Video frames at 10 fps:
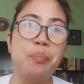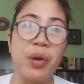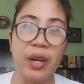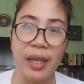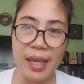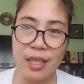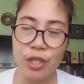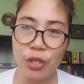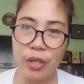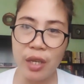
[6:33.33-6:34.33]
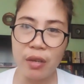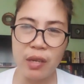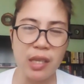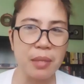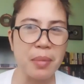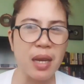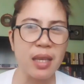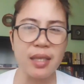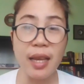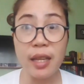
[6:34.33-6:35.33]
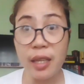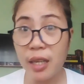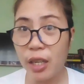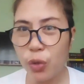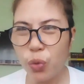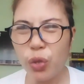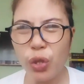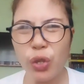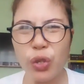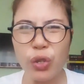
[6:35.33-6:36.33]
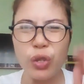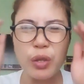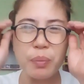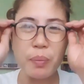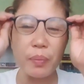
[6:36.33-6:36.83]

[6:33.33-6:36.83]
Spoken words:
parties during Christmas, any reunion,